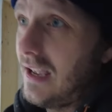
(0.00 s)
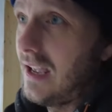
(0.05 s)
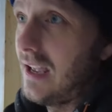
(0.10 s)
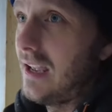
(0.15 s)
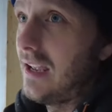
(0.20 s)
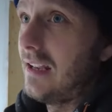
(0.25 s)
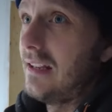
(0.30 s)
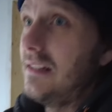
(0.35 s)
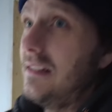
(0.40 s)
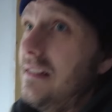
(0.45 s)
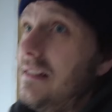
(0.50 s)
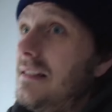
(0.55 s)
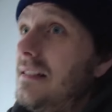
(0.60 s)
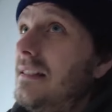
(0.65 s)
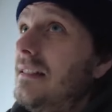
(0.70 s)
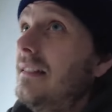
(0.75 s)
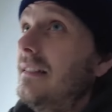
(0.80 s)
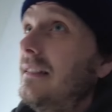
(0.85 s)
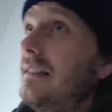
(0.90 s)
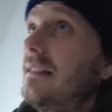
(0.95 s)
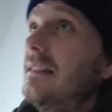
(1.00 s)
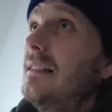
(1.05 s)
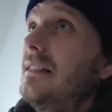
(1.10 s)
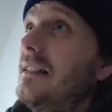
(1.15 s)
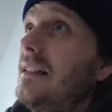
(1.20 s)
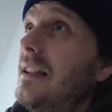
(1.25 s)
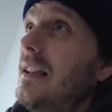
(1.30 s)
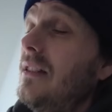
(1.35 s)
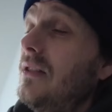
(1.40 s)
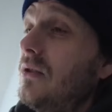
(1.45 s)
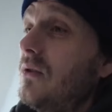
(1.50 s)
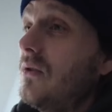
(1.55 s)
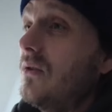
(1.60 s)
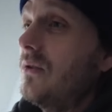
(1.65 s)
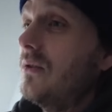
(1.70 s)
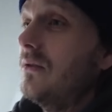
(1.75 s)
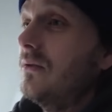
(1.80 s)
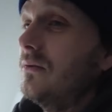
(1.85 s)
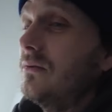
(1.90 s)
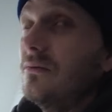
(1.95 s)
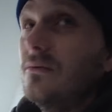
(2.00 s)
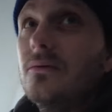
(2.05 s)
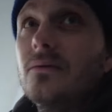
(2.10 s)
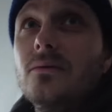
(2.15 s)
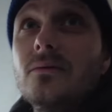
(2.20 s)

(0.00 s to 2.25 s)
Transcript: and it's gone on.